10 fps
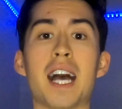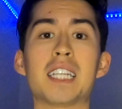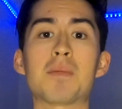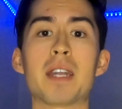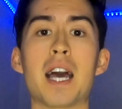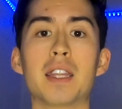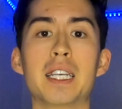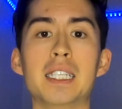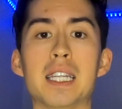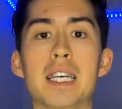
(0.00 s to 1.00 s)
Last but not
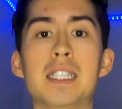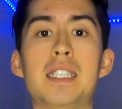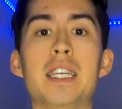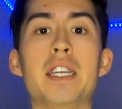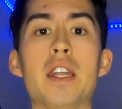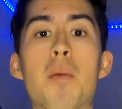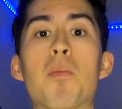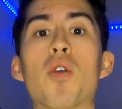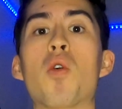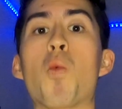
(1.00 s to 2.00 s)
least is the
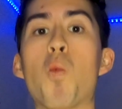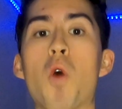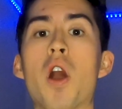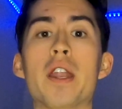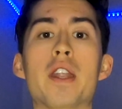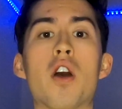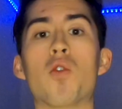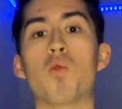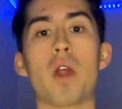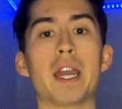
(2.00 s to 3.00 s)
#1
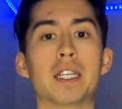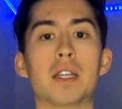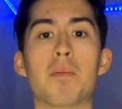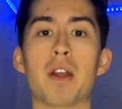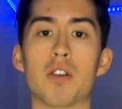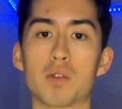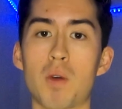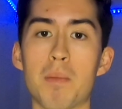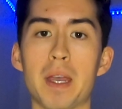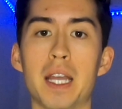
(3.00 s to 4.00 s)
ranked pair of
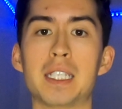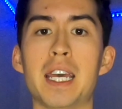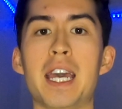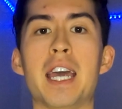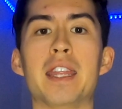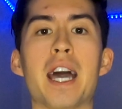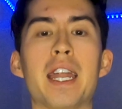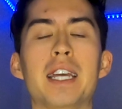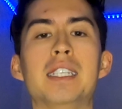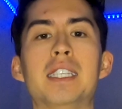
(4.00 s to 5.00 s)
sweatpants, and that is